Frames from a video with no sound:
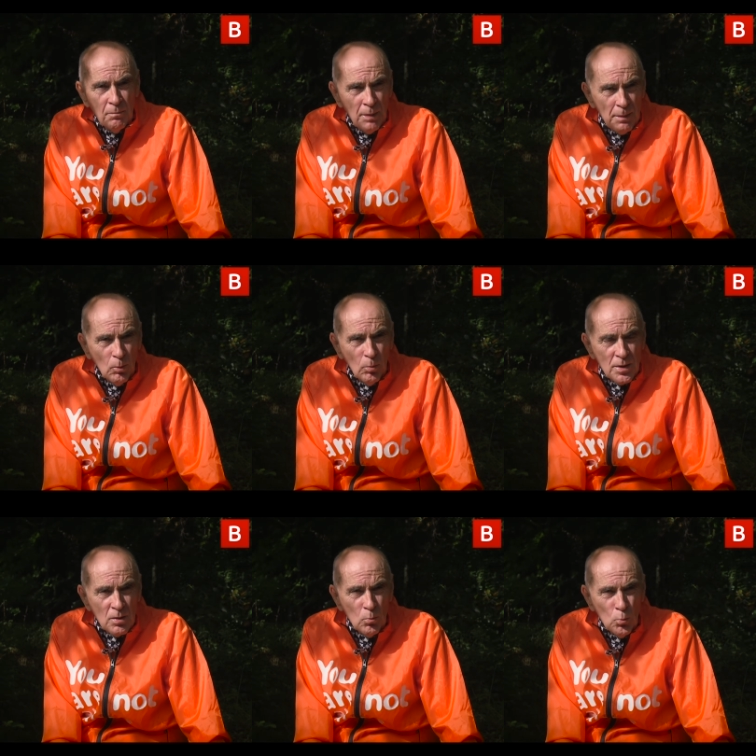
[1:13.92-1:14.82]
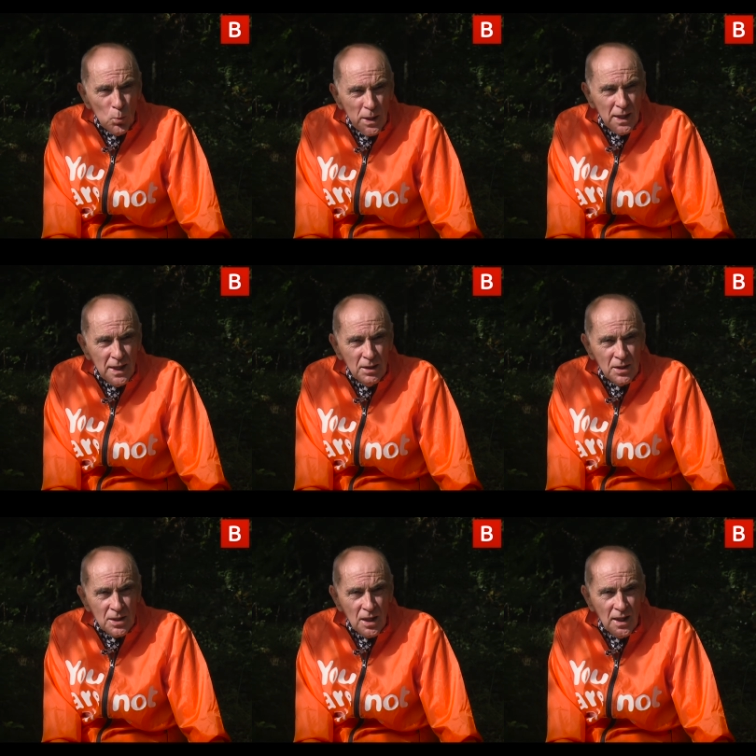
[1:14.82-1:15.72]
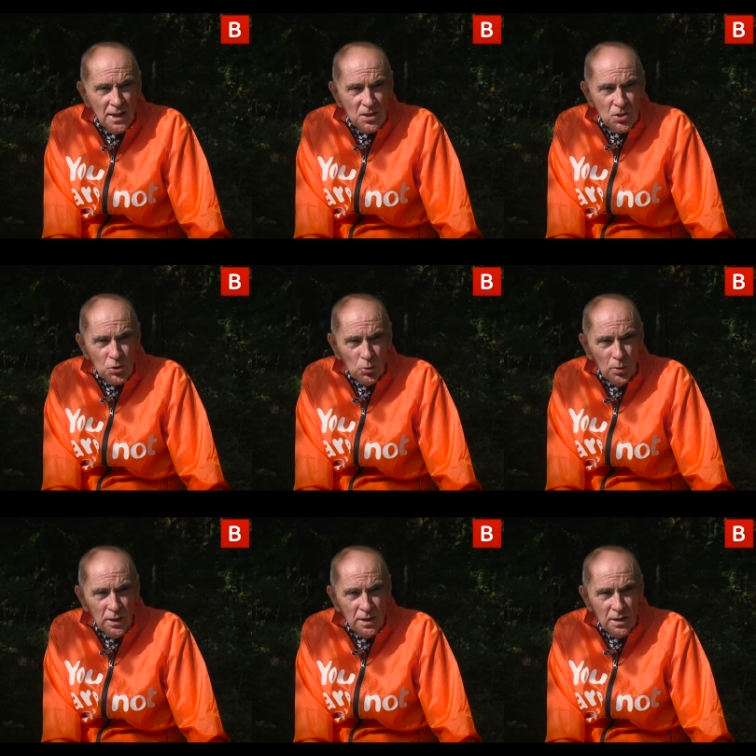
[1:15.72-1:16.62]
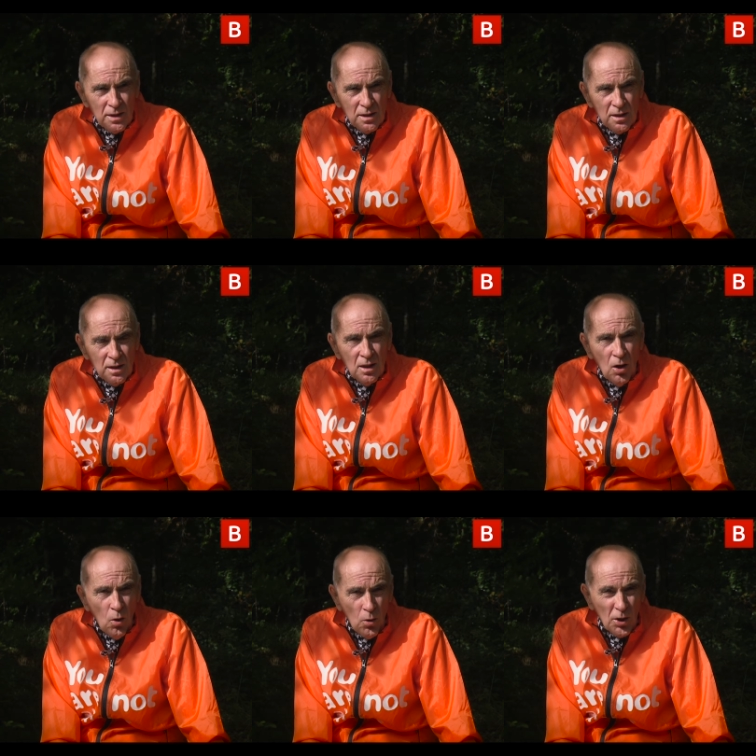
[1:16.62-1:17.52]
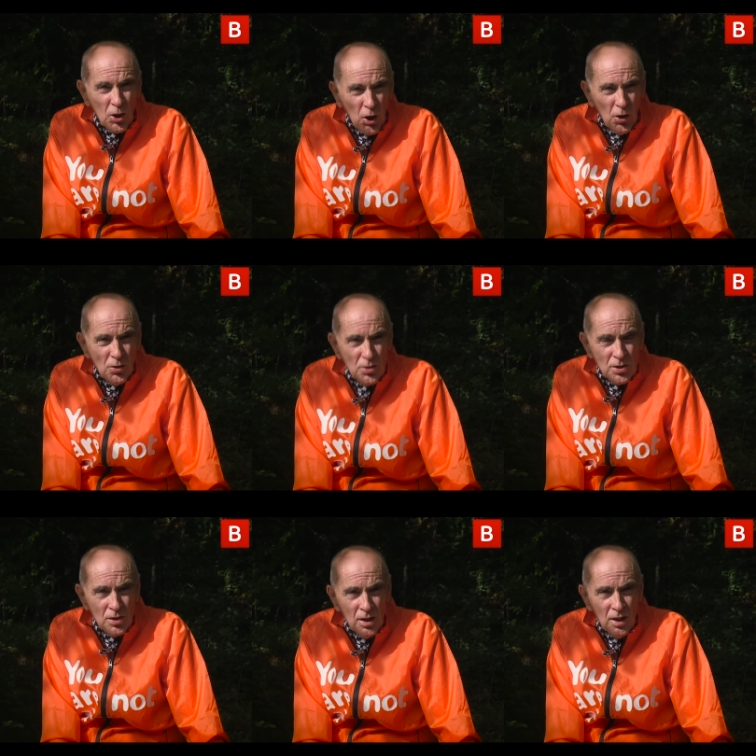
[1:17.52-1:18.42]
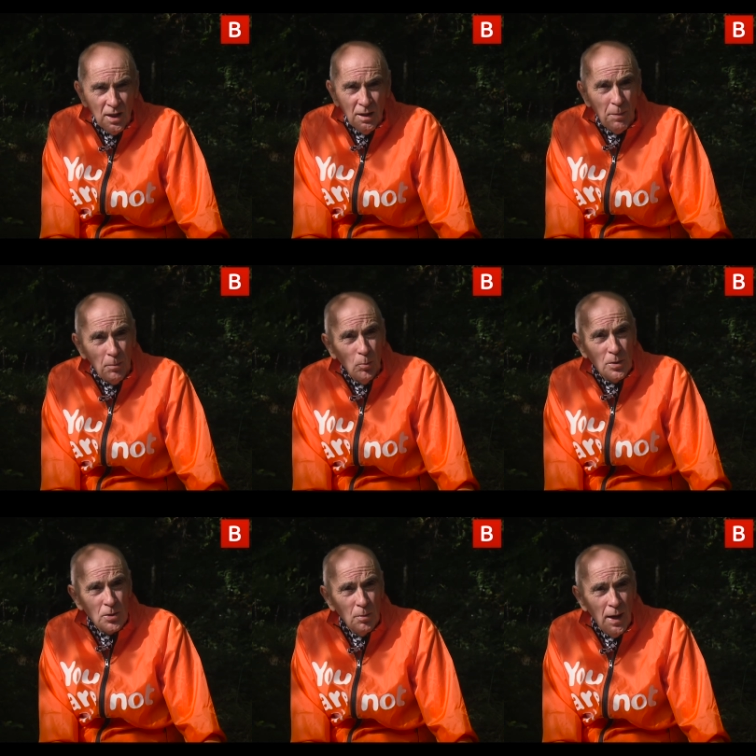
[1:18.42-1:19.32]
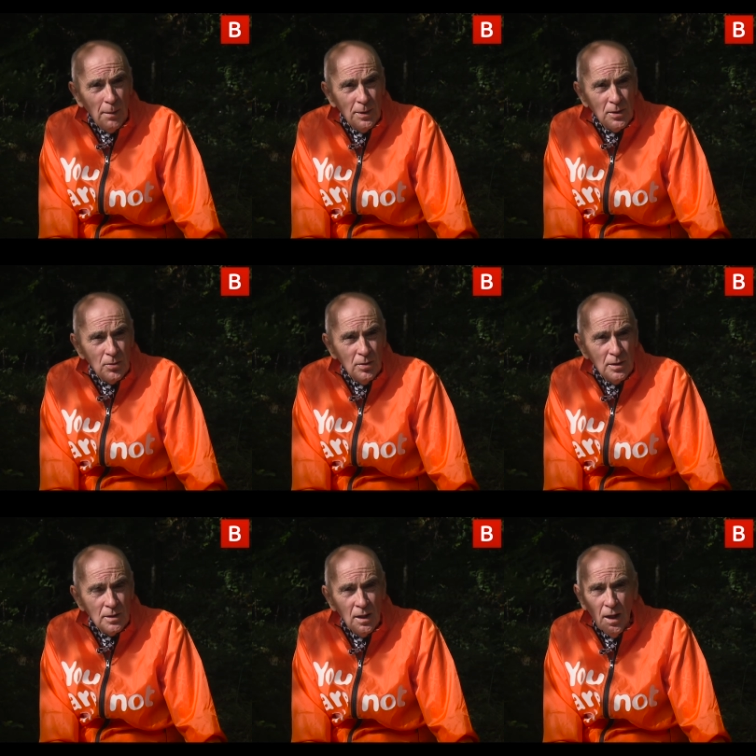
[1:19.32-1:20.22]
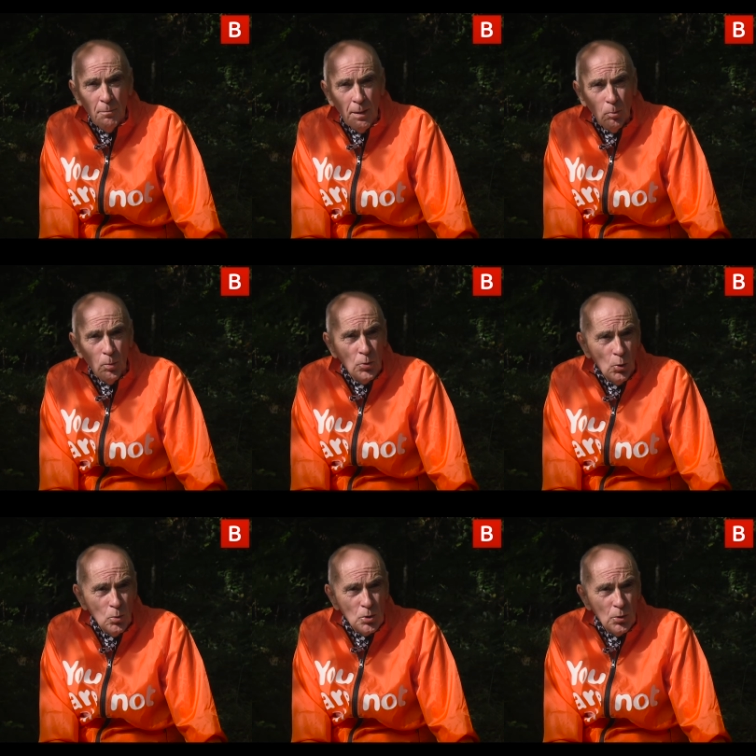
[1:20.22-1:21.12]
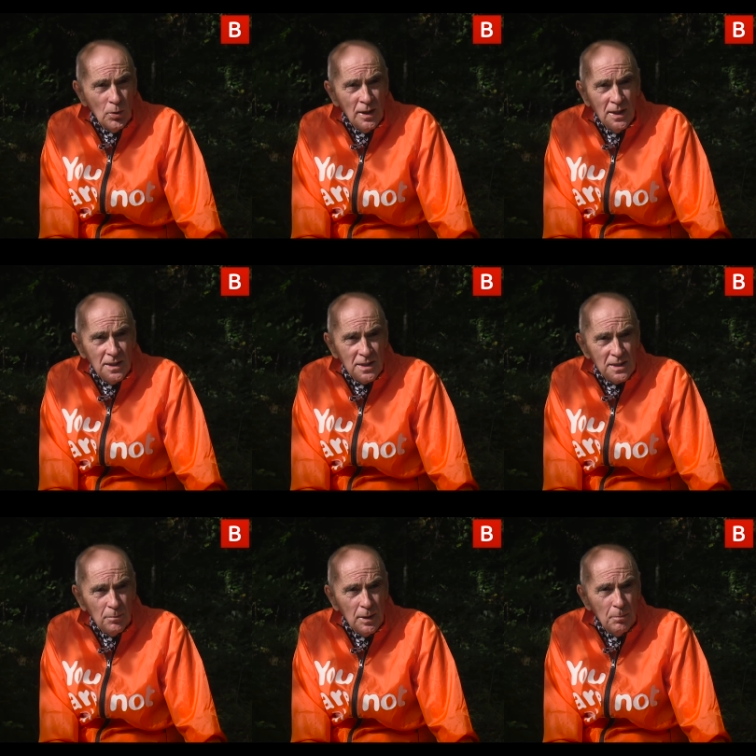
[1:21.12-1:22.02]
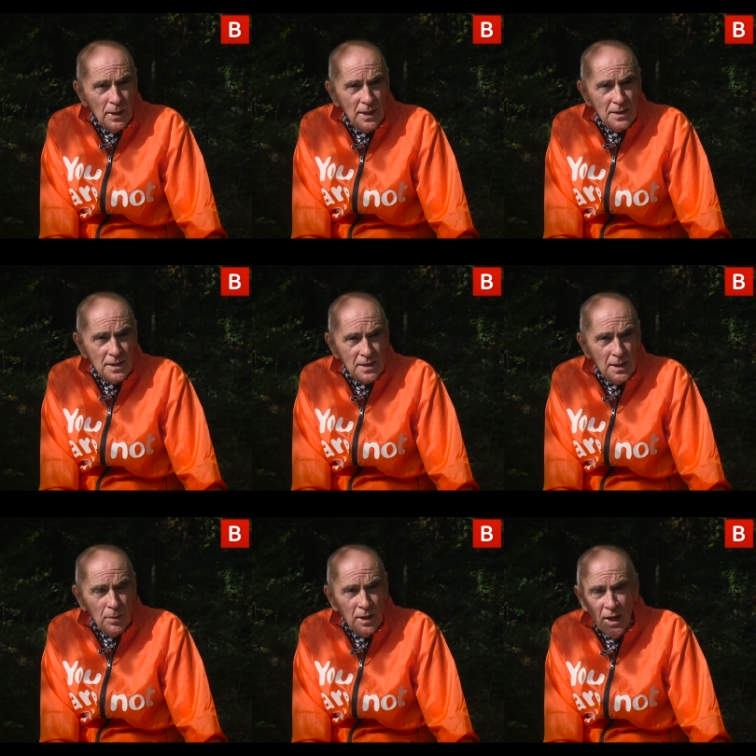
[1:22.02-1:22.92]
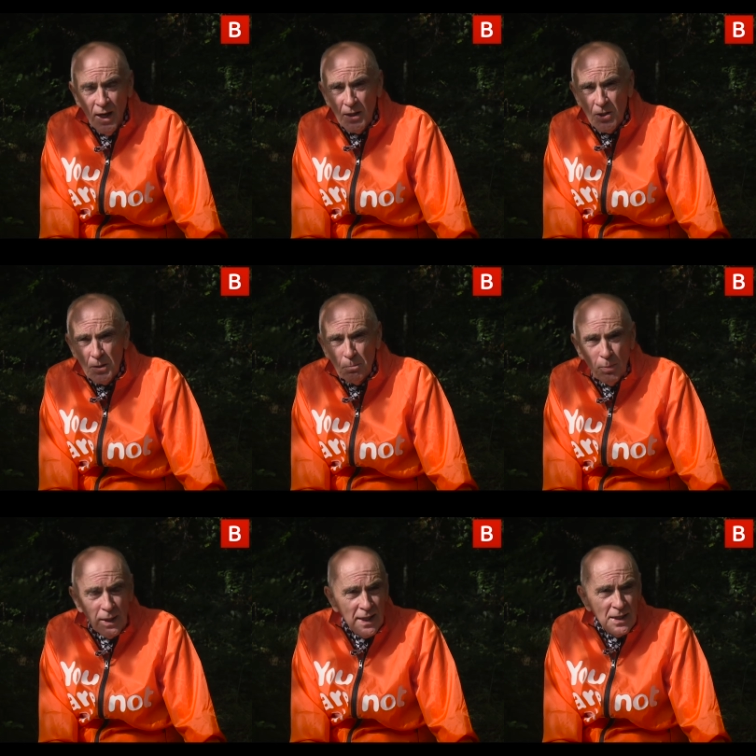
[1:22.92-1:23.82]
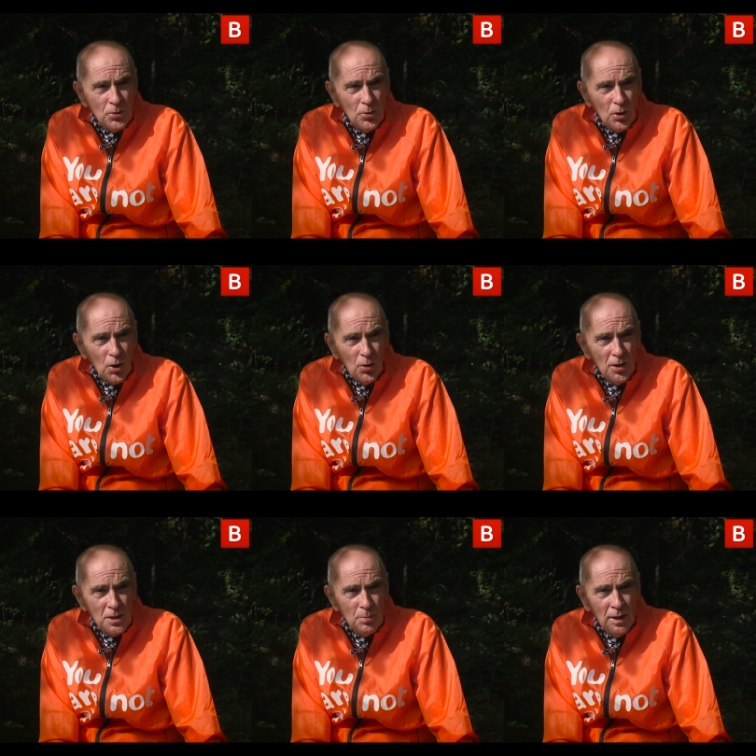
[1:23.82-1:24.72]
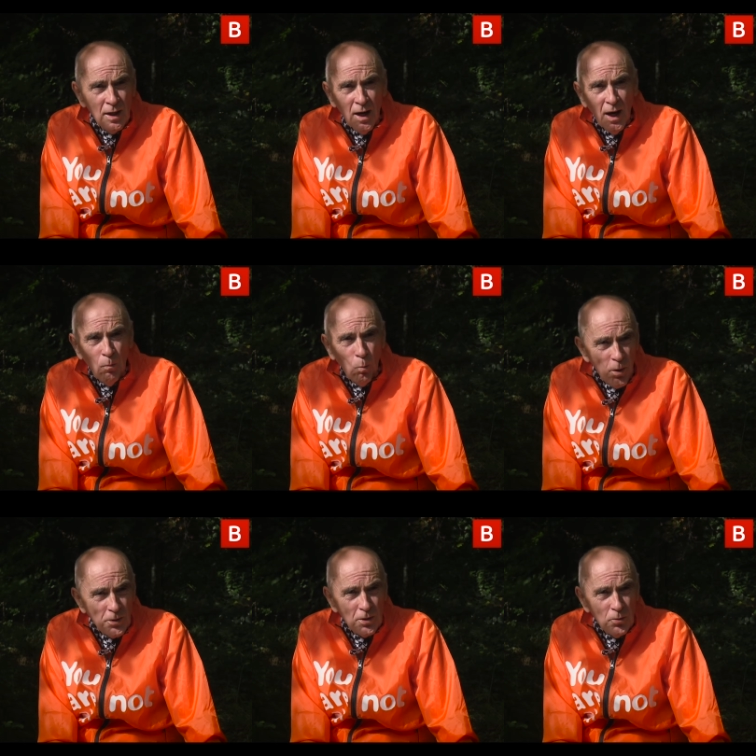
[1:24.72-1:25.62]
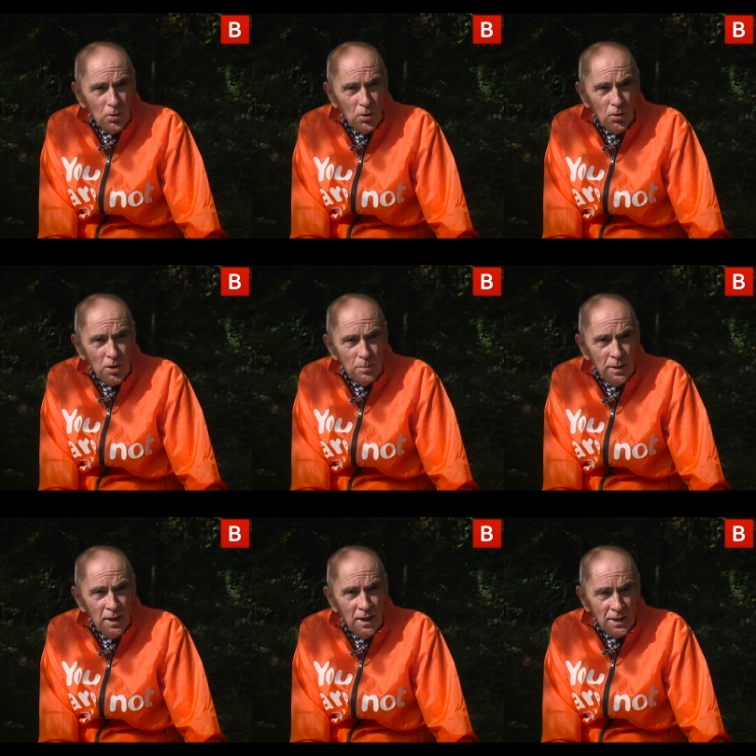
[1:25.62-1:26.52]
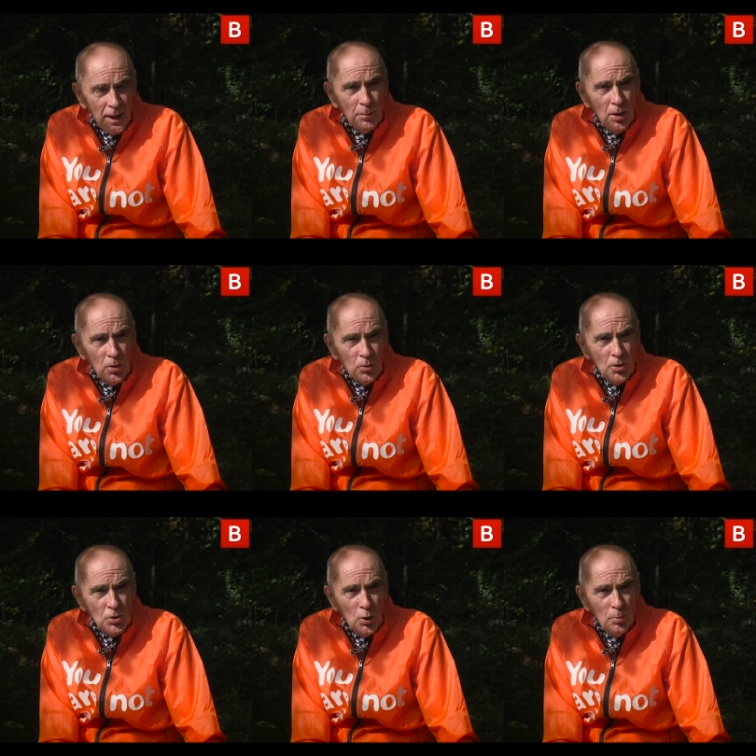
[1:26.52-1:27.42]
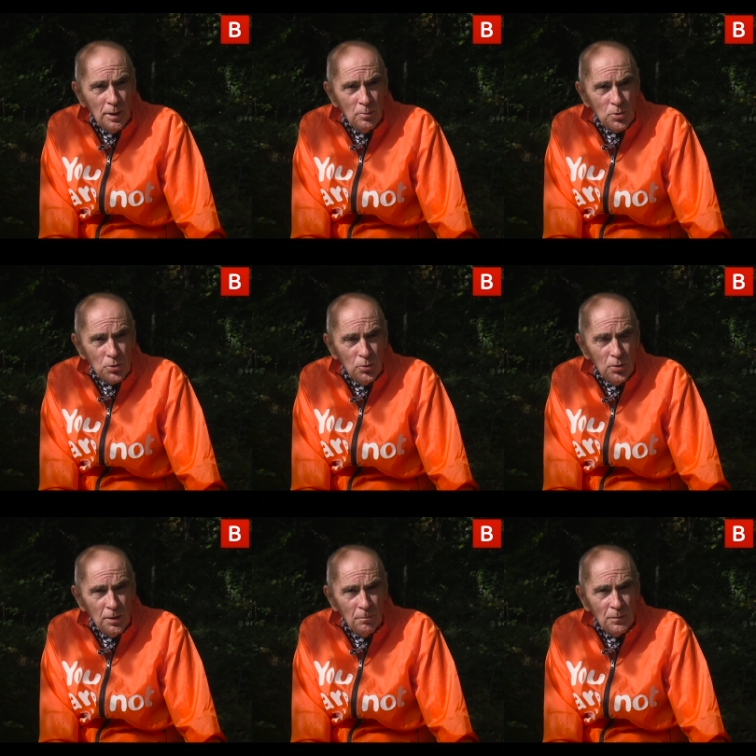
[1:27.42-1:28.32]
People with really sad stories or accounts, and people with some happy stories, and people with no story, just simply pleased to see me, and just pleased to encourage me, and wanting to encourage me, tell me how good a job I was doing.